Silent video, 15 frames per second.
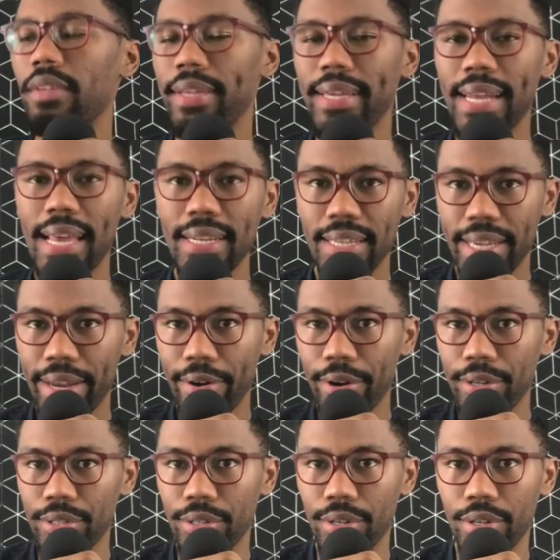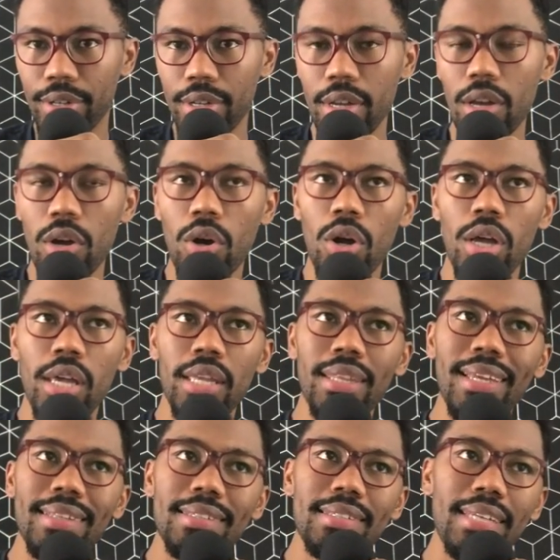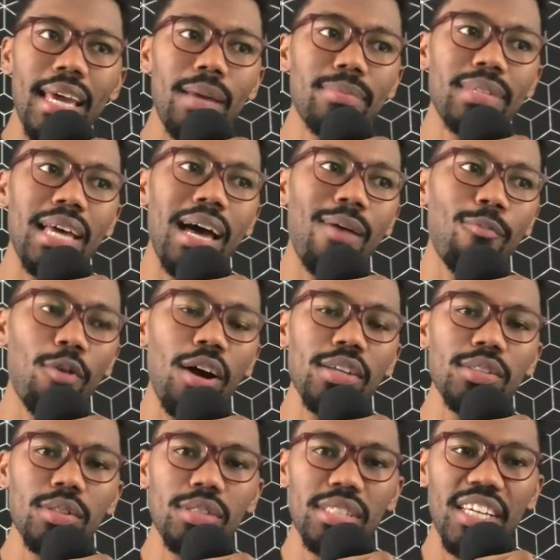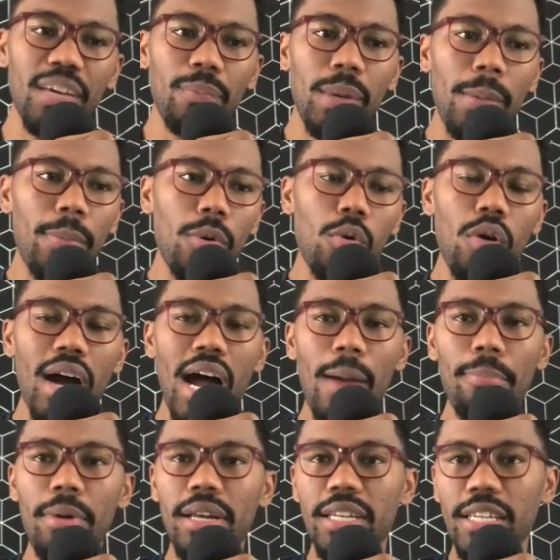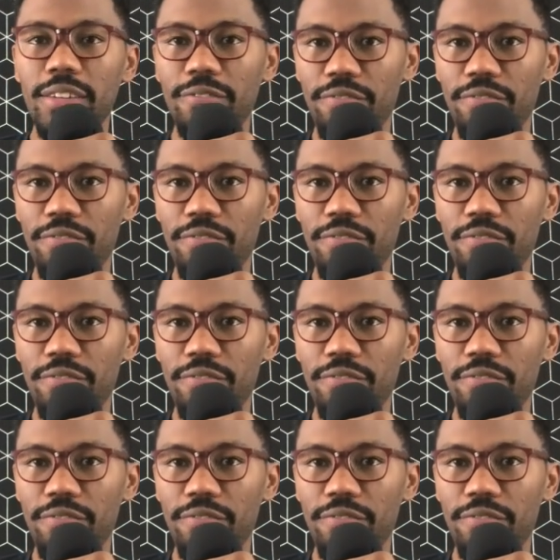get out of character, and at the same time, we're also seeing people who are operating in